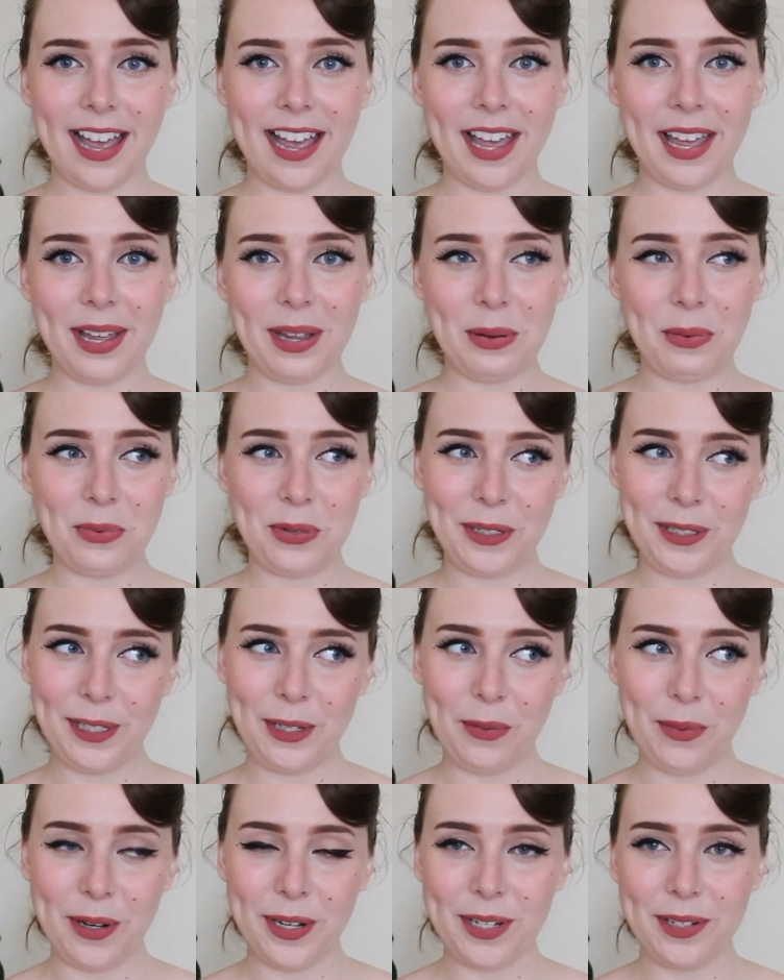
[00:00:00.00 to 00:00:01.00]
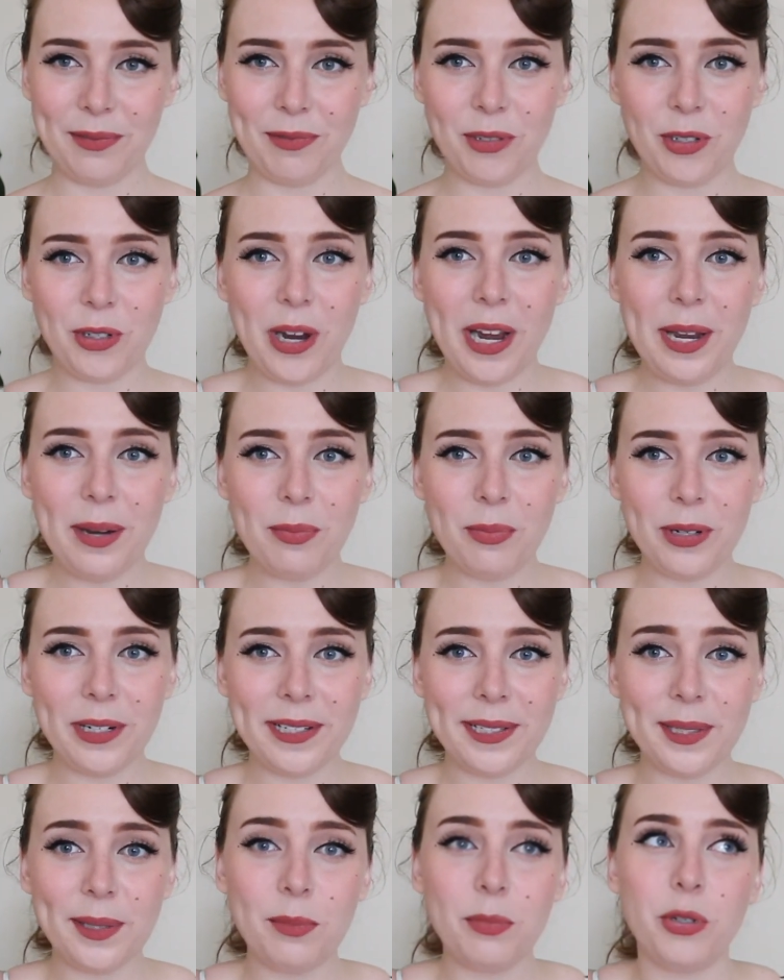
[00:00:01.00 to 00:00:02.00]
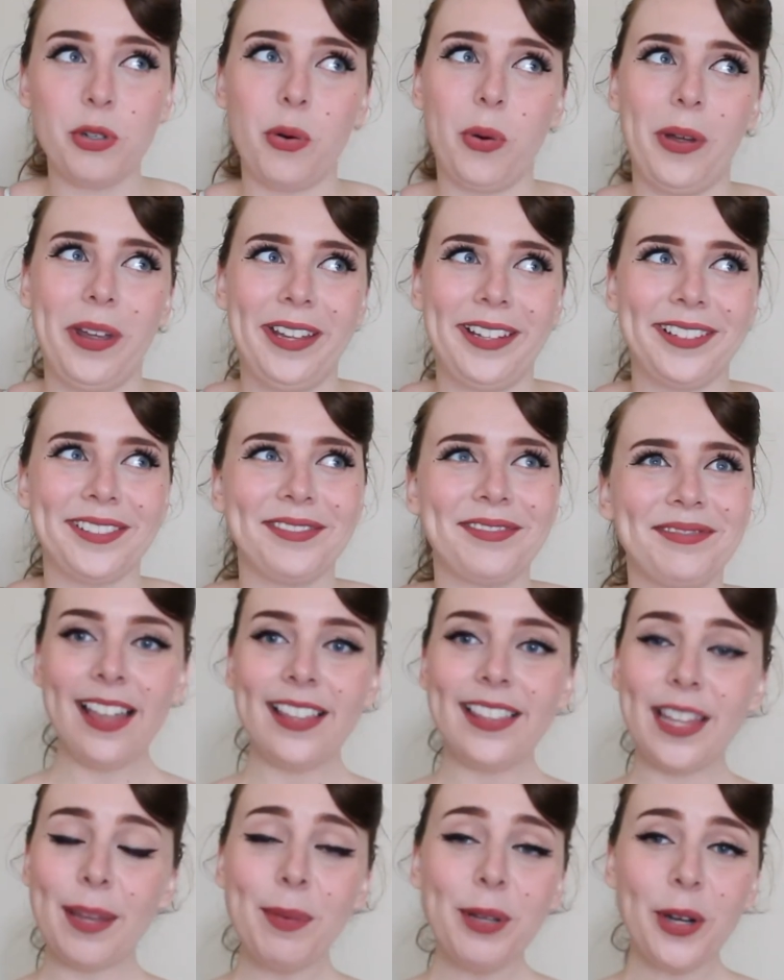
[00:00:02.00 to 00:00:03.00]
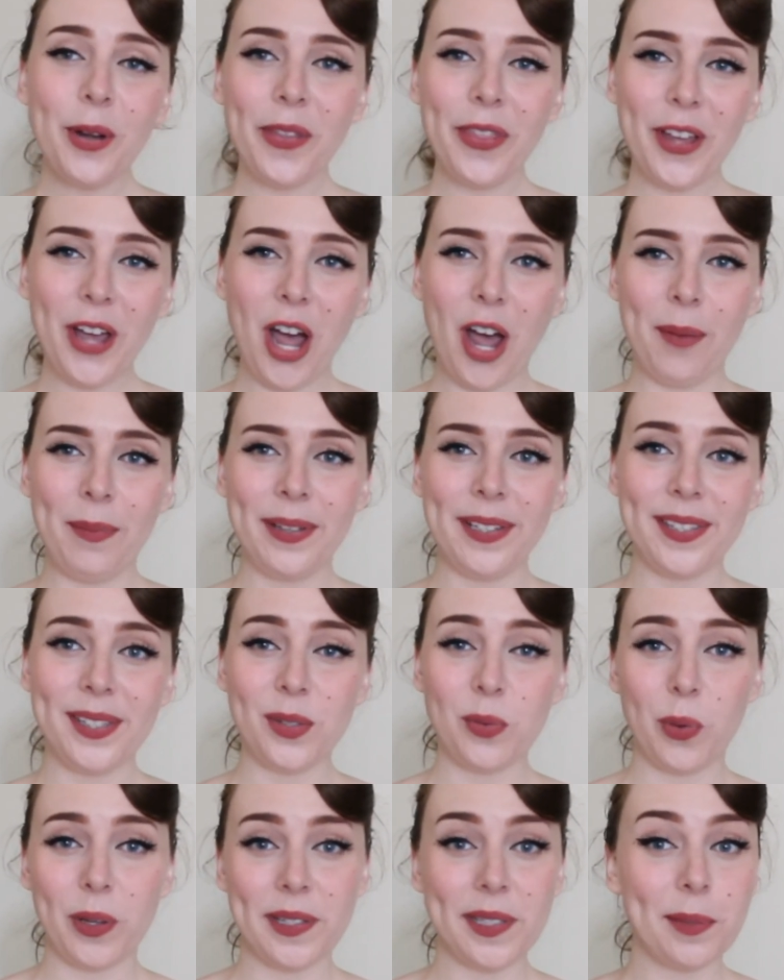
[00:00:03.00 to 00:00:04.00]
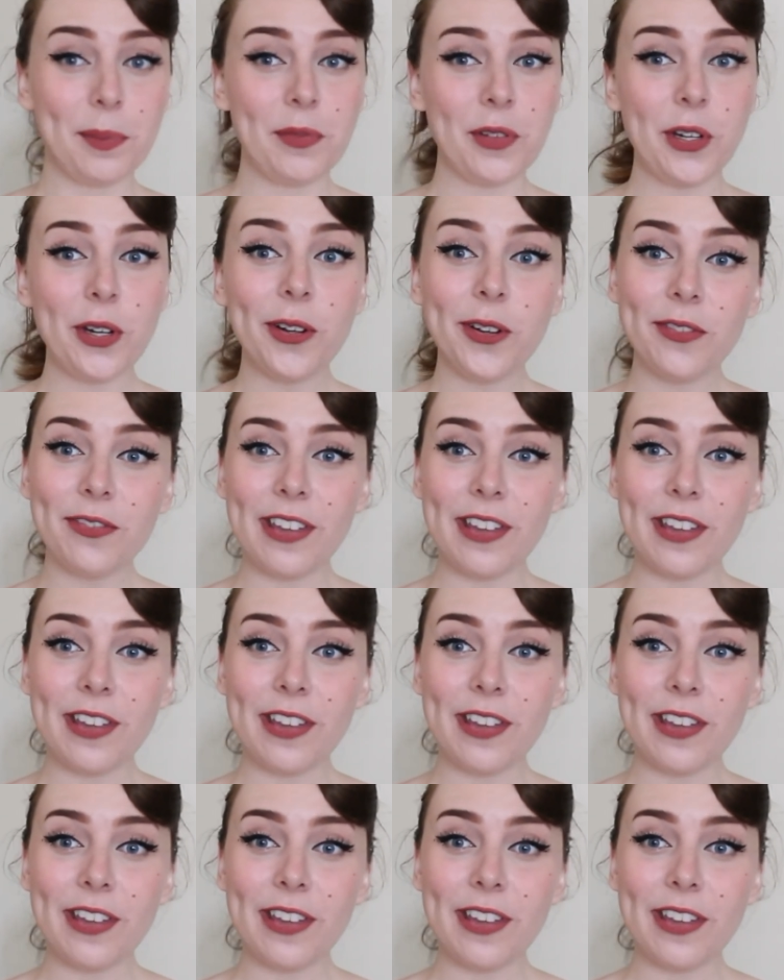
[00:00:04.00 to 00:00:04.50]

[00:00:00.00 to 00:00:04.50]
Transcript: I really want to try and bring some joy. Let me know in the comments what some of your